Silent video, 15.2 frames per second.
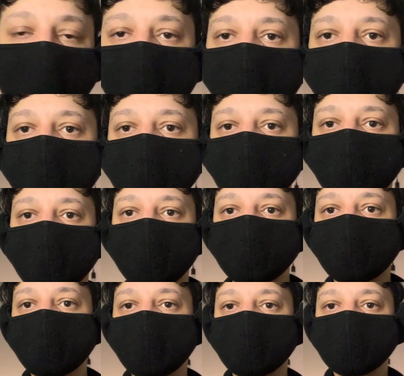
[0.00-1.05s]
four streams
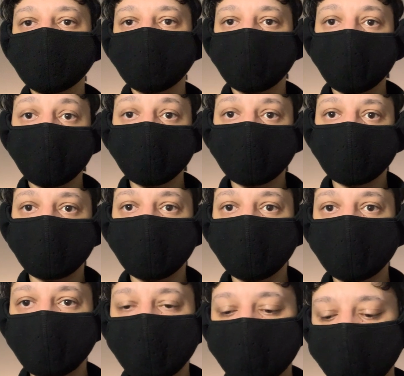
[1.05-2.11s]
because I'm going on
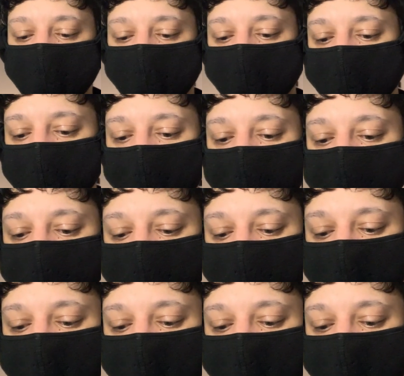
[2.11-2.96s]
holiday for 4 days.